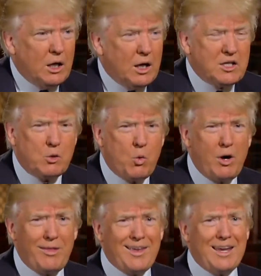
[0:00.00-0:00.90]
I said, why
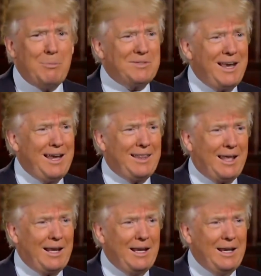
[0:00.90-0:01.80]
do they keep saying
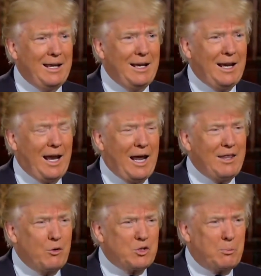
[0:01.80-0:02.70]
that? And
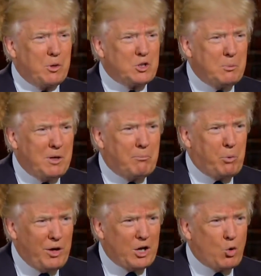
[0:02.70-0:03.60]
that was supposed to be a
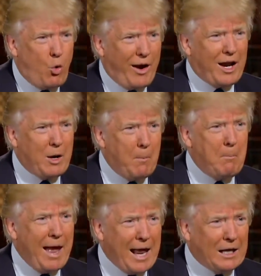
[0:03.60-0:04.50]
pretty quick
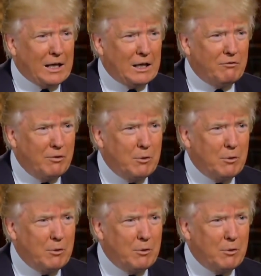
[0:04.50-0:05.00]
battle for